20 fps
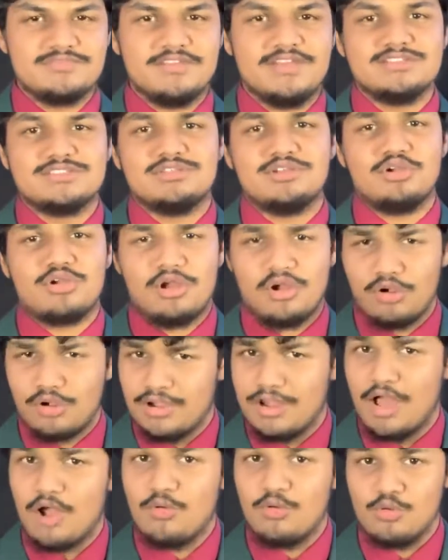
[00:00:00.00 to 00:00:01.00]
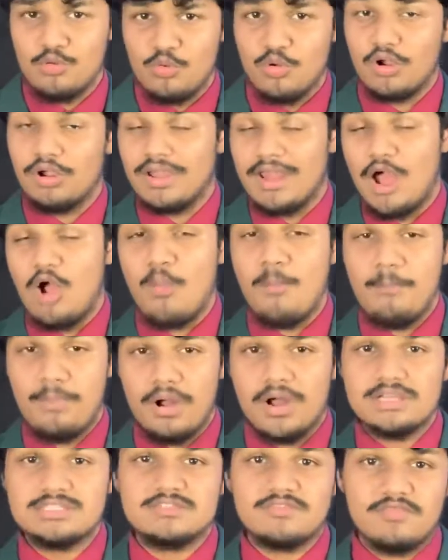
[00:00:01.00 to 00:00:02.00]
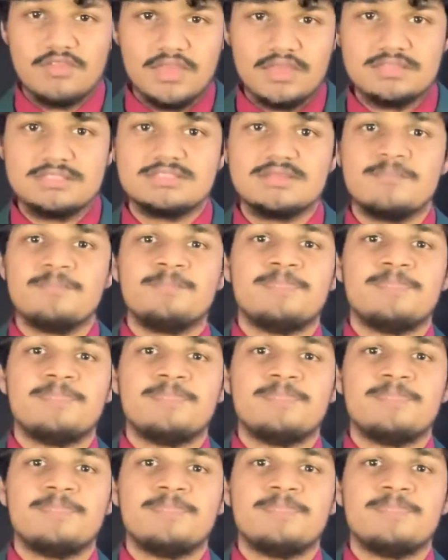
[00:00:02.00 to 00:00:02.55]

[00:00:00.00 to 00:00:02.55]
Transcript: fans and are now Bucks fans,